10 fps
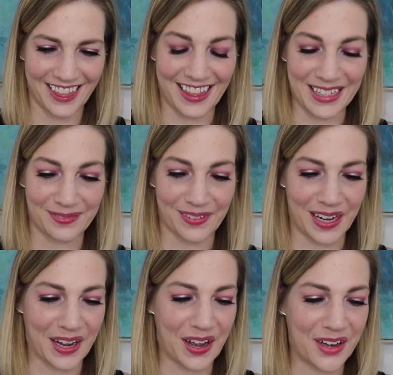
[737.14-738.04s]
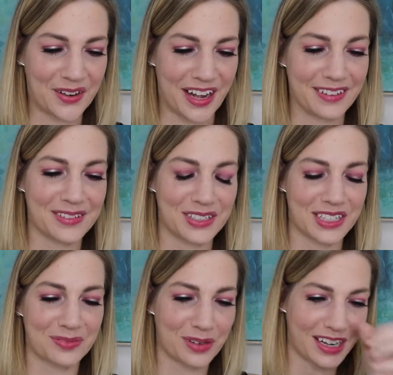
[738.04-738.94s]
that's funny. Oh, I was
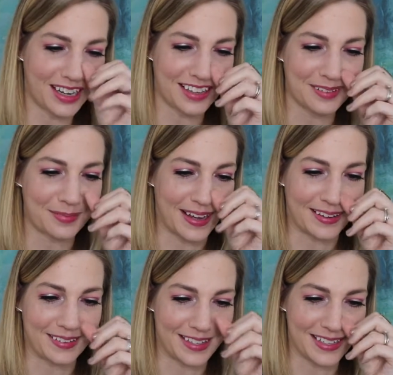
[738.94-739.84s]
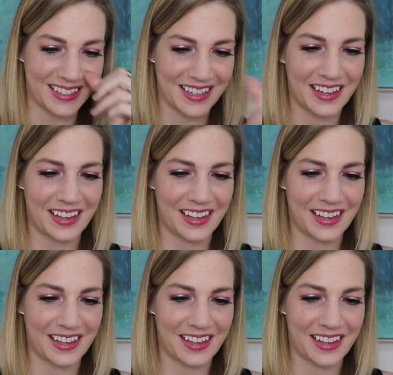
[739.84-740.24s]
just reading on the back of this